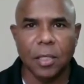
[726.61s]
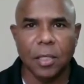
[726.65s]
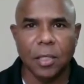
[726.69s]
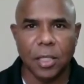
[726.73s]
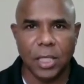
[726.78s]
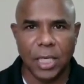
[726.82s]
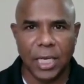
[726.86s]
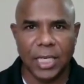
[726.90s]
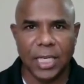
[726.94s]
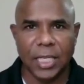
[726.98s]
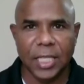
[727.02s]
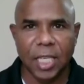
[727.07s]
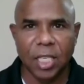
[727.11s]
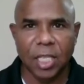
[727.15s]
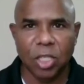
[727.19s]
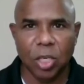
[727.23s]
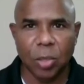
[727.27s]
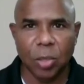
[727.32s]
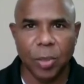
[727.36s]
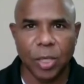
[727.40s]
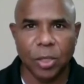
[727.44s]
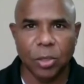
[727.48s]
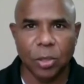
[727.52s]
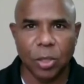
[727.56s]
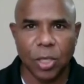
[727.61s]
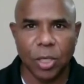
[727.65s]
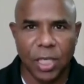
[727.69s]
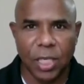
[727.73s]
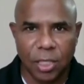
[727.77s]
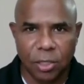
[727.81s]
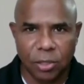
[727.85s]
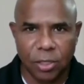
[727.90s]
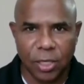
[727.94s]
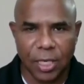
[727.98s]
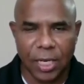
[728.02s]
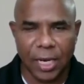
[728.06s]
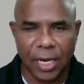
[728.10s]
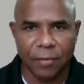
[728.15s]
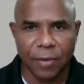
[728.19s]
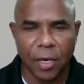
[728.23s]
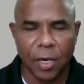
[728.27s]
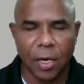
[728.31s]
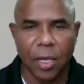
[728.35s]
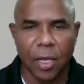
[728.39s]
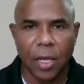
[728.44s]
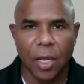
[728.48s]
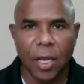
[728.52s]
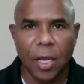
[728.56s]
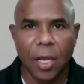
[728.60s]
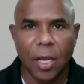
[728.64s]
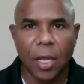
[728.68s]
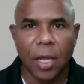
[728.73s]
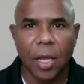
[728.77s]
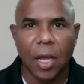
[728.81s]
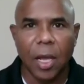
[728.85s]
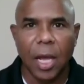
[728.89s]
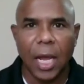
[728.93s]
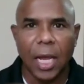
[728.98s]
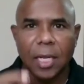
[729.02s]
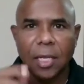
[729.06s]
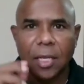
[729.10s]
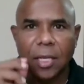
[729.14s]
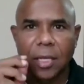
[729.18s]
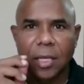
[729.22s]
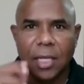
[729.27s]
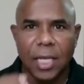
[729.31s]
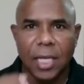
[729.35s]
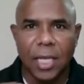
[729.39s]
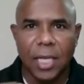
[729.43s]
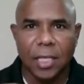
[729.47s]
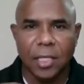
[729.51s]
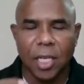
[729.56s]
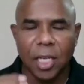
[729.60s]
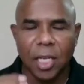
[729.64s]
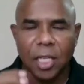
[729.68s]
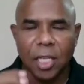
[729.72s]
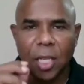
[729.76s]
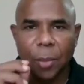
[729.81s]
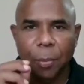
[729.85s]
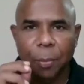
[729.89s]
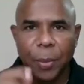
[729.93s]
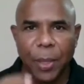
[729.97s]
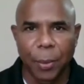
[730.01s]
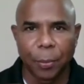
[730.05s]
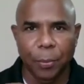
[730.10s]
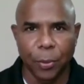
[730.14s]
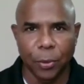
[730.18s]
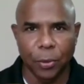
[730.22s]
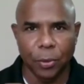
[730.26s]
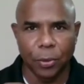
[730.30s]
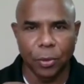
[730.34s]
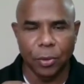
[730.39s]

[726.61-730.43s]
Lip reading: JJ system at your district level, and these are the people